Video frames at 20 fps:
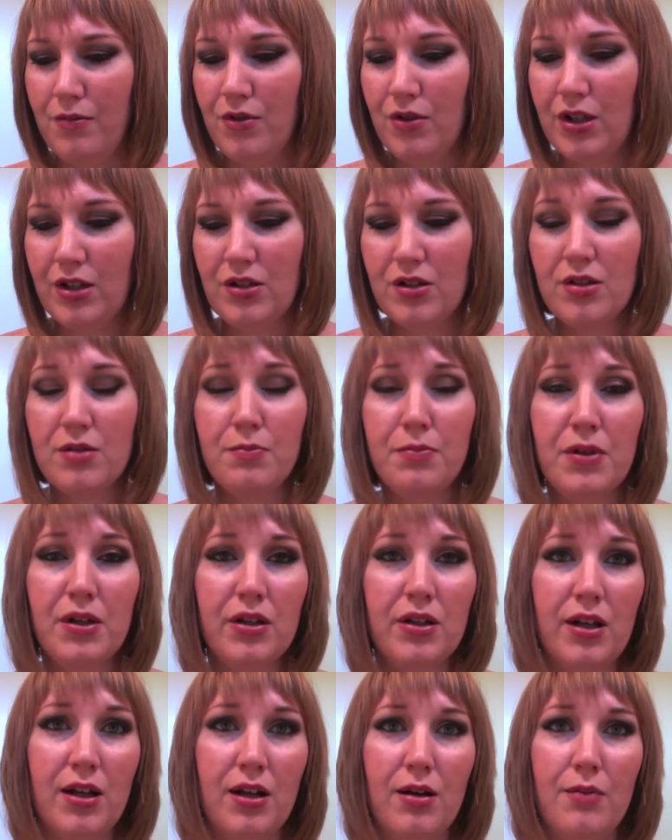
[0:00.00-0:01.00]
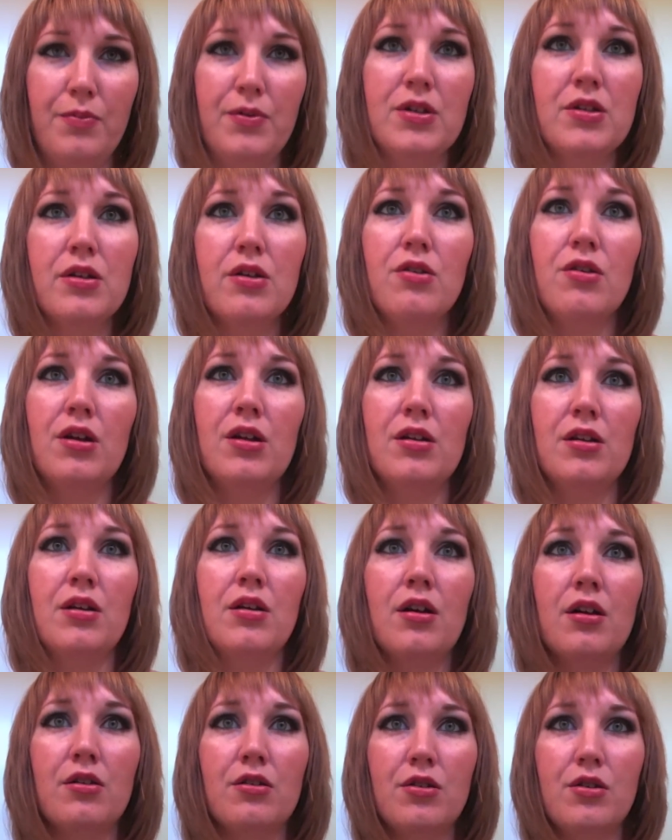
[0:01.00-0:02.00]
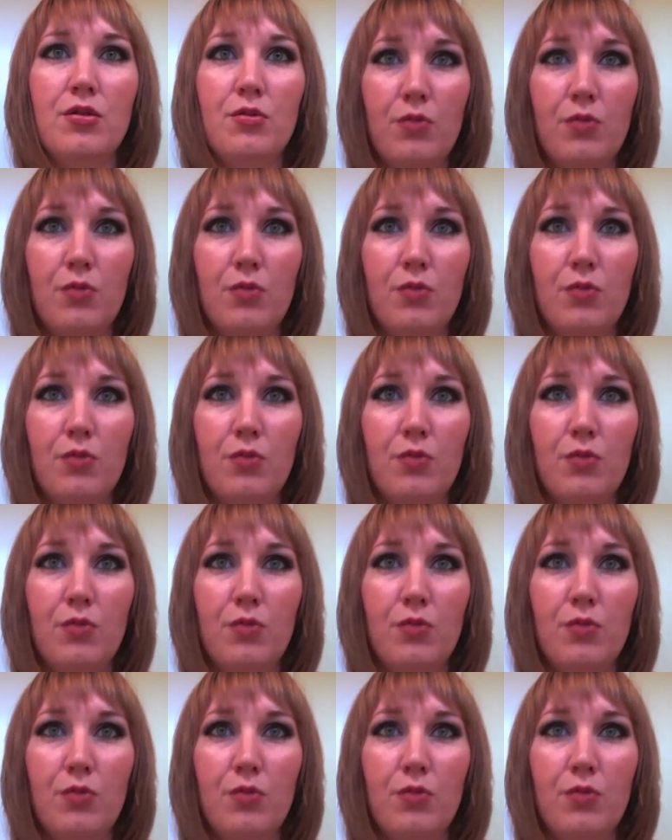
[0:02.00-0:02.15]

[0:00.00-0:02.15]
you can just build it up until you get the color